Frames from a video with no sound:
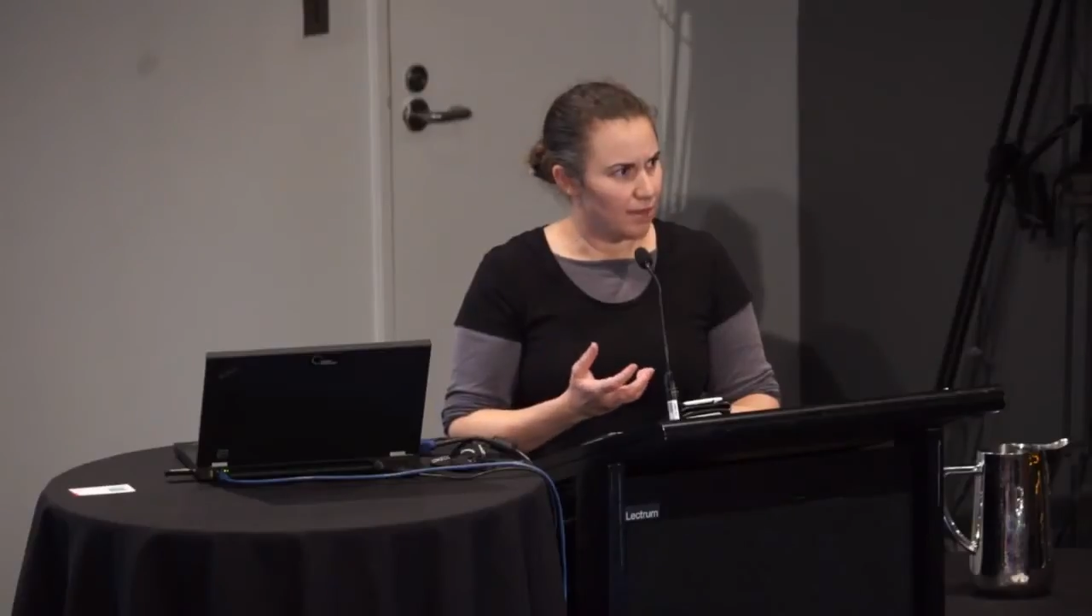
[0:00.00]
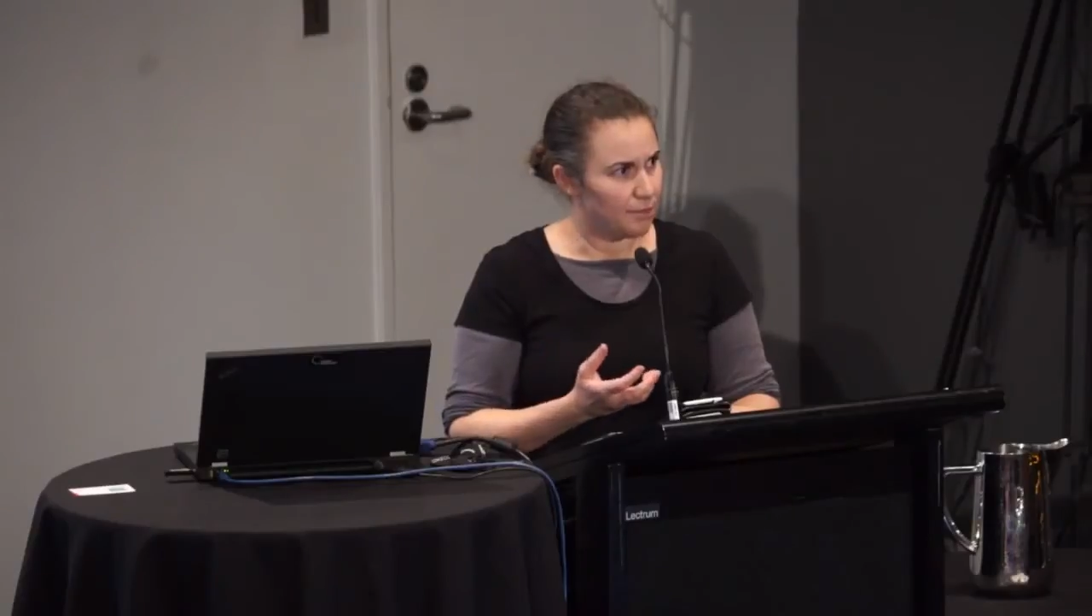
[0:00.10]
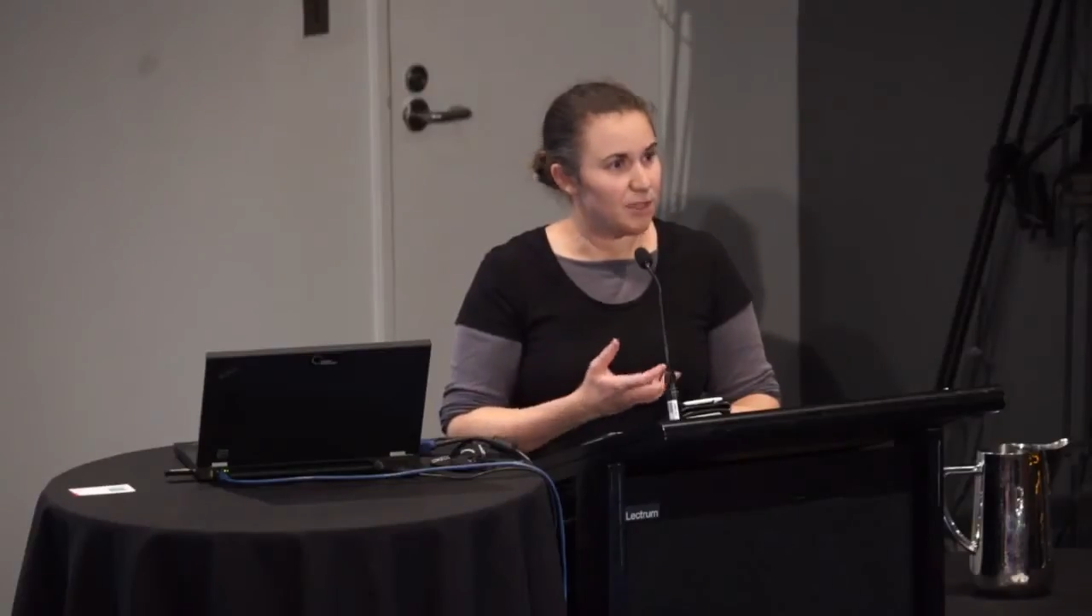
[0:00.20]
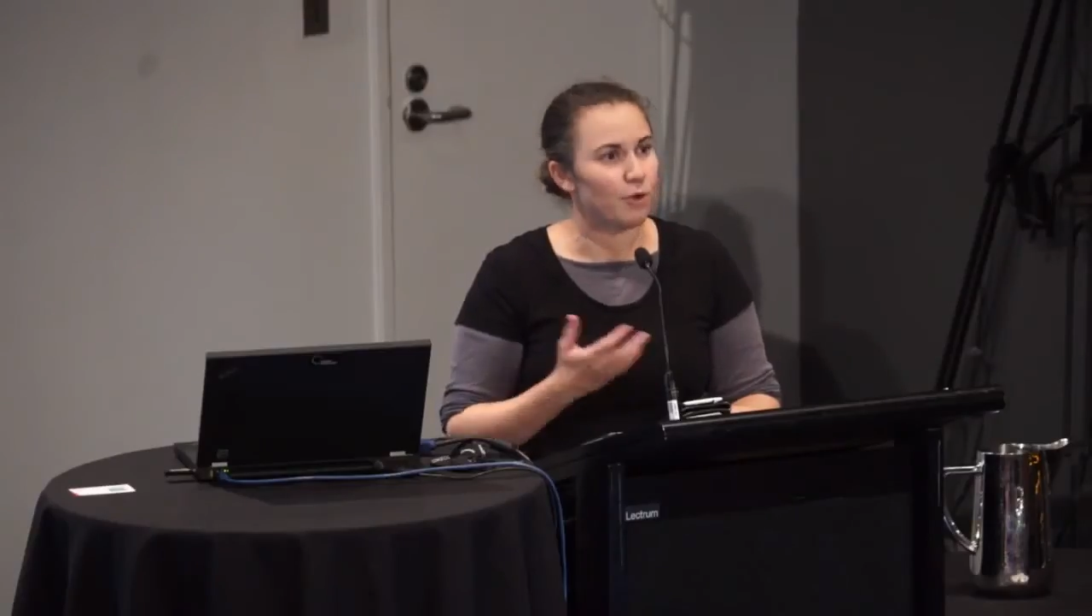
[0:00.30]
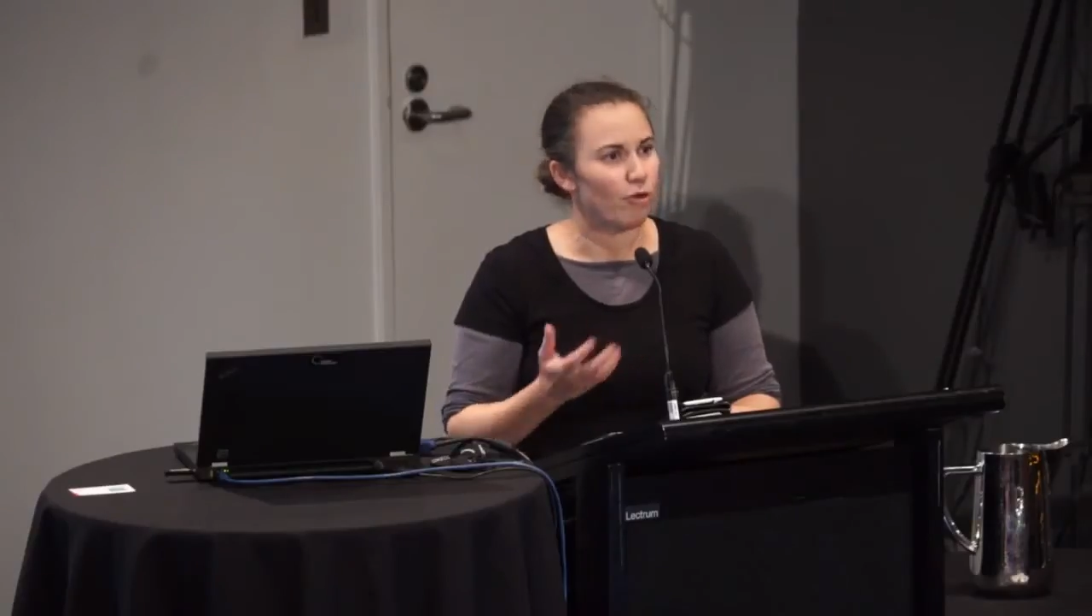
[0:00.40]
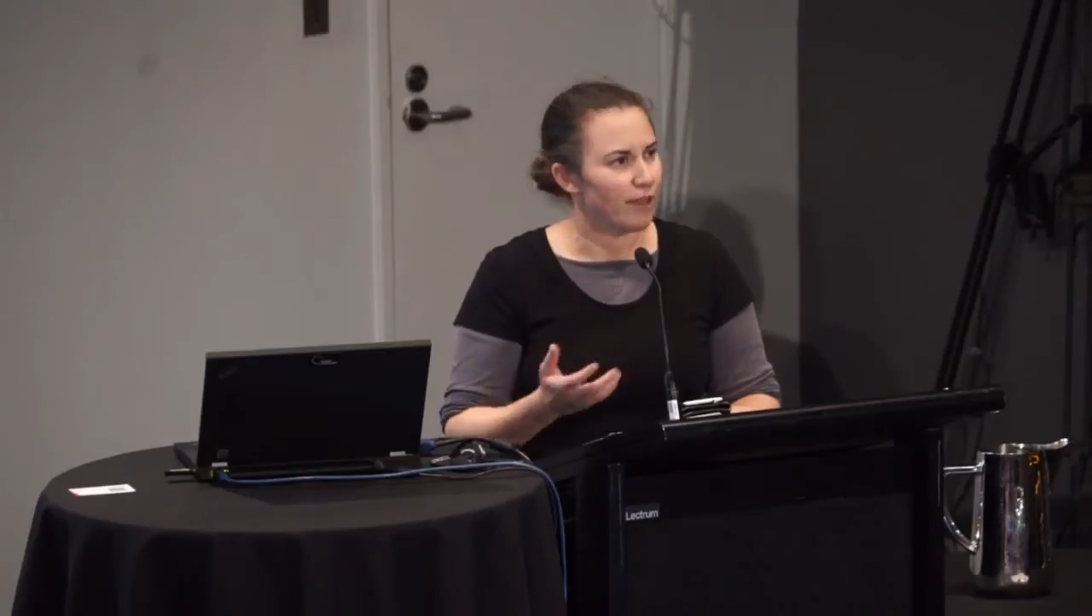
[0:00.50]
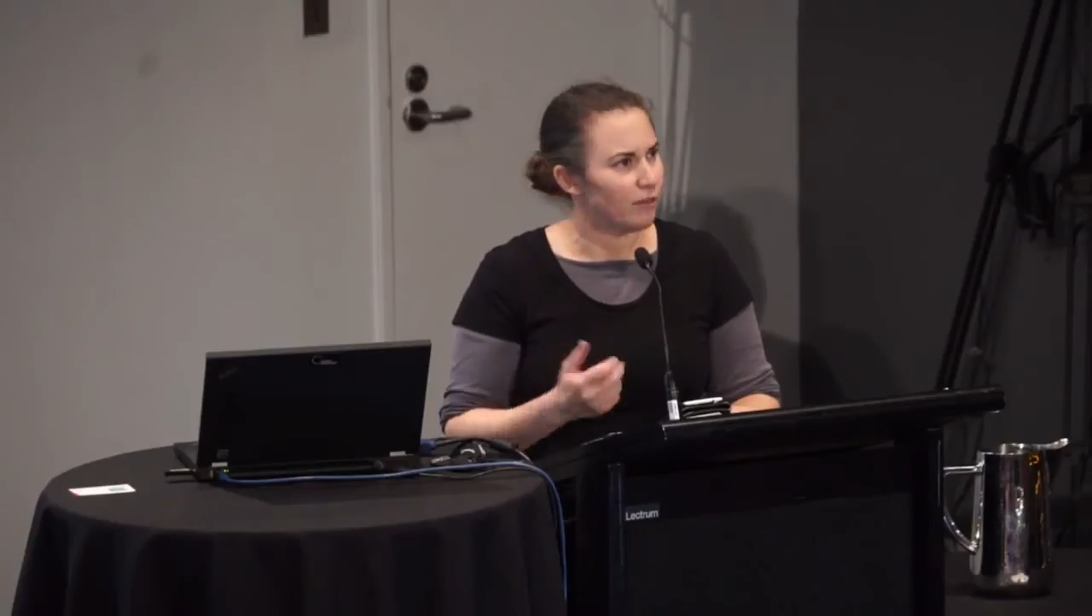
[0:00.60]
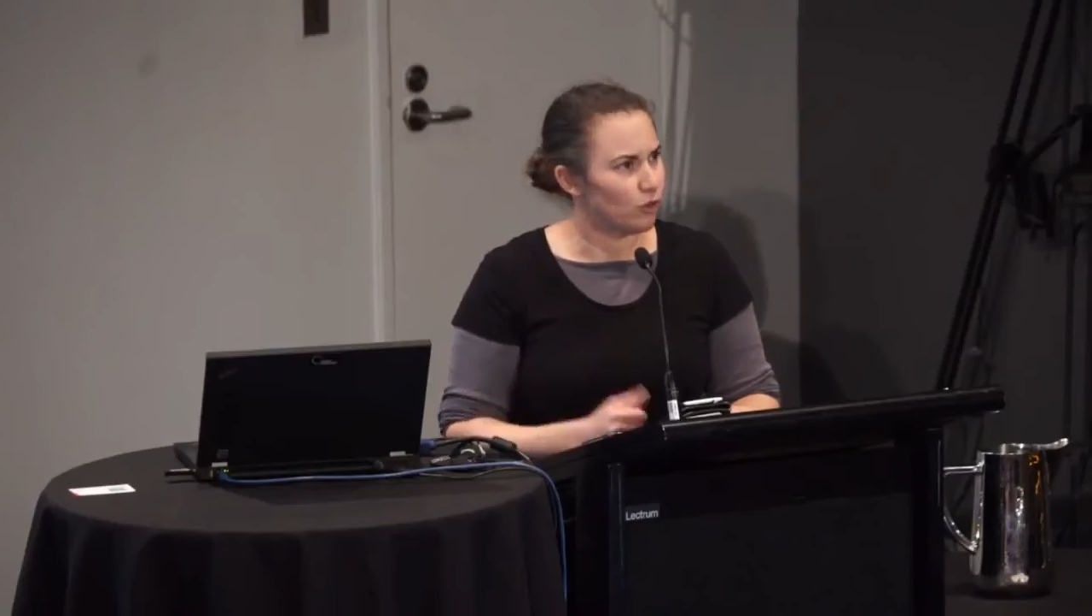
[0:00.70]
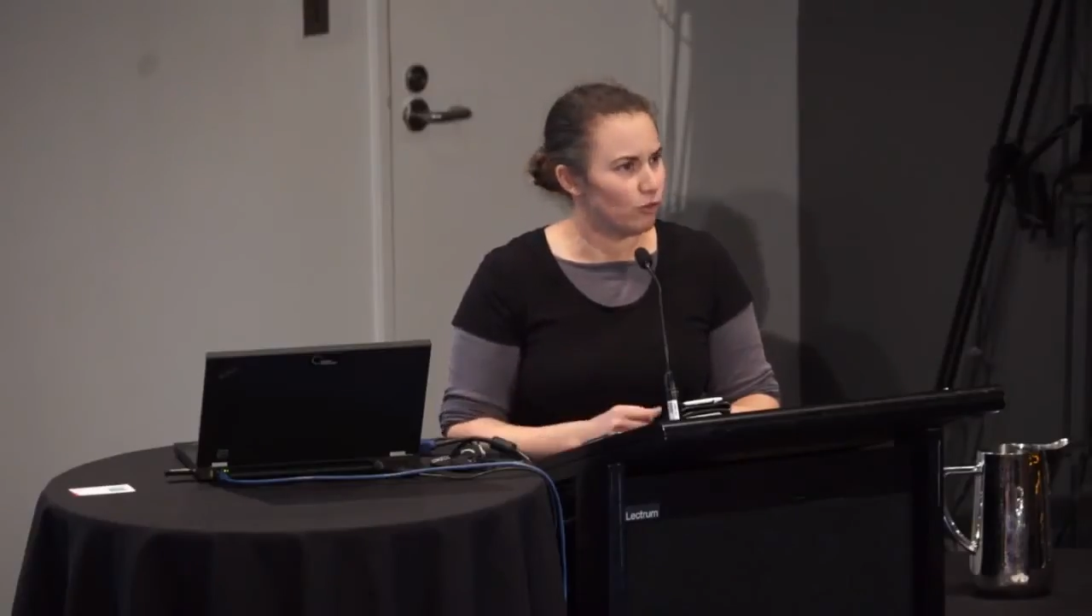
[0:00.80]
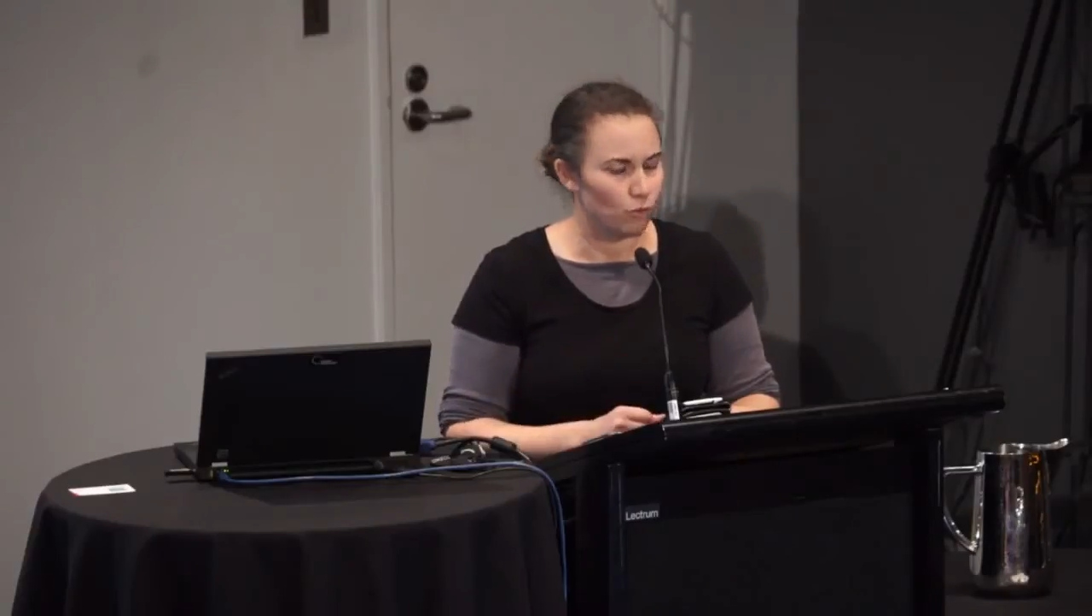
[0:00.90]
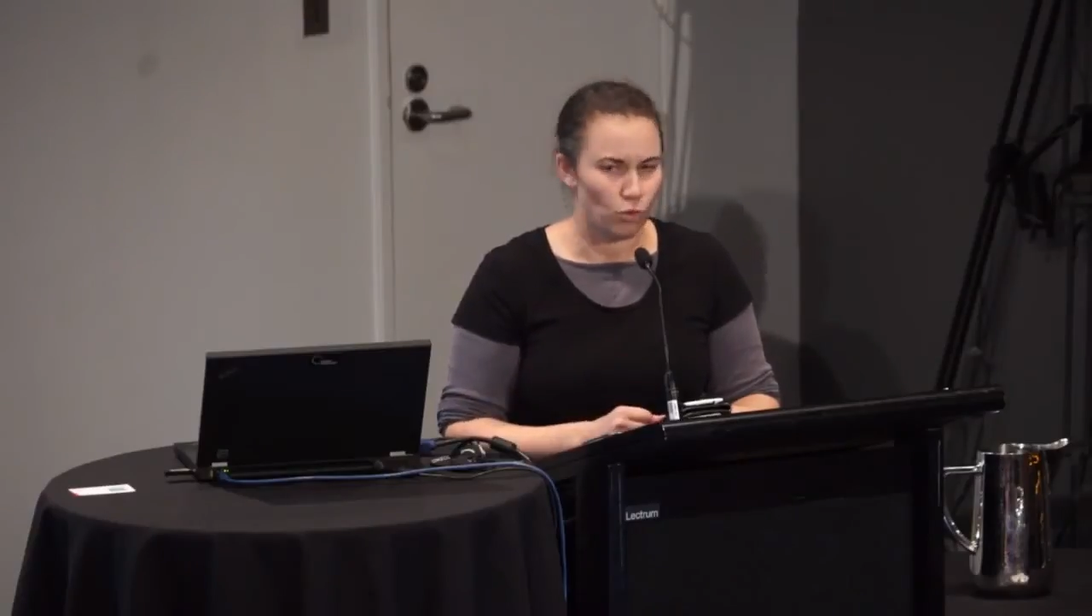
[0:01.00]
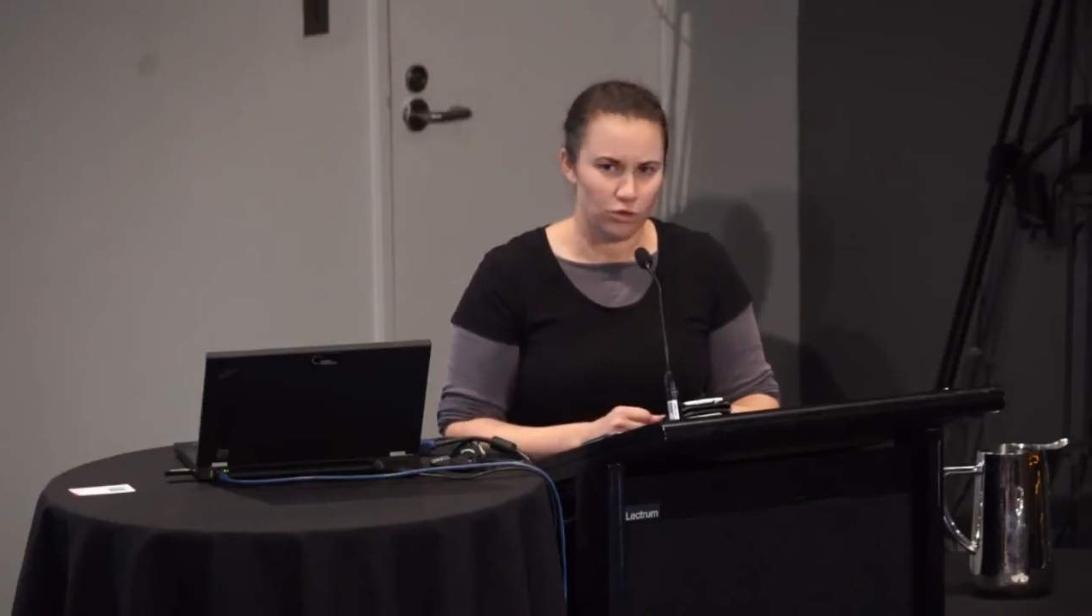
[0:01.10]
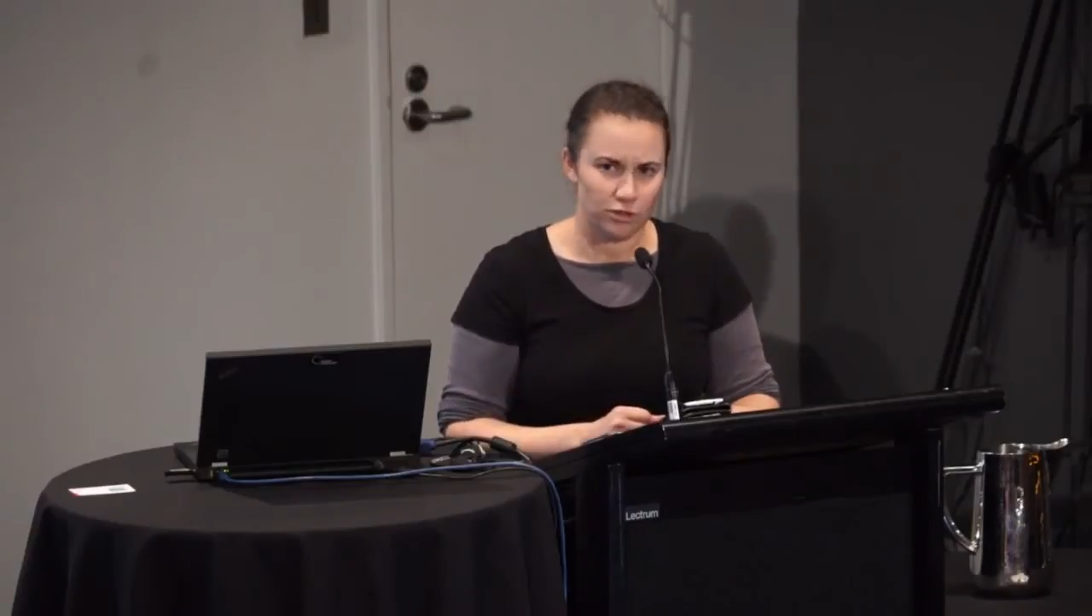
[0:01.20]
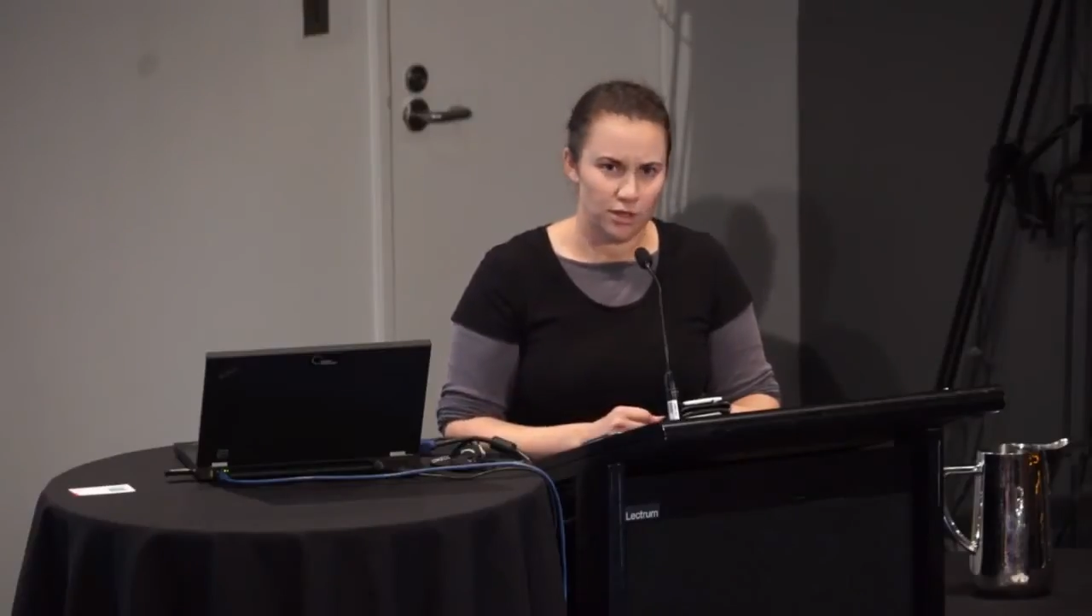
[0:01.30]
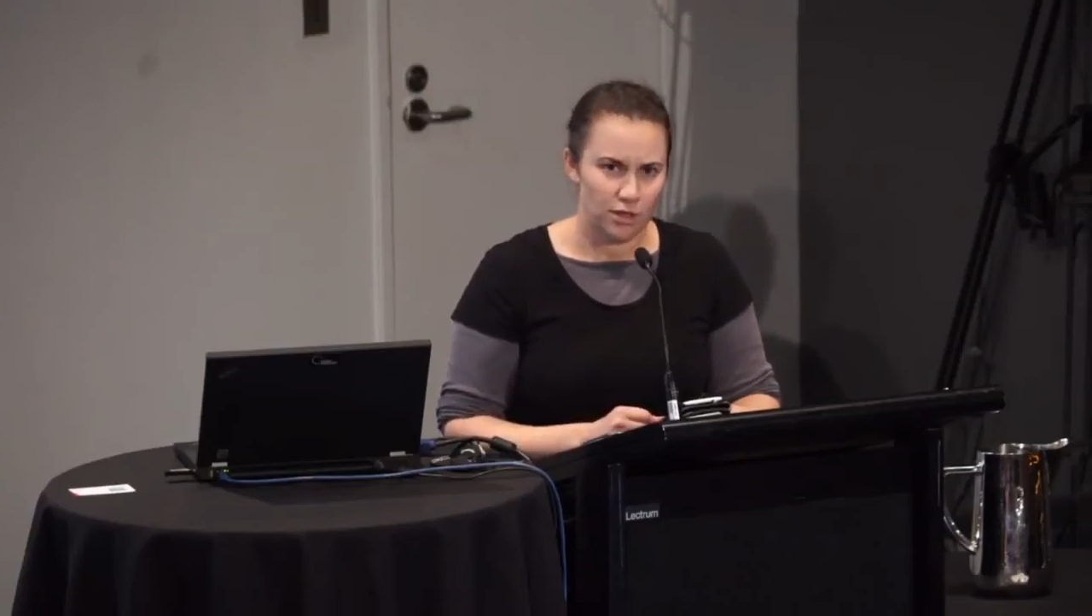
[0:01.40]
democratic view of the world.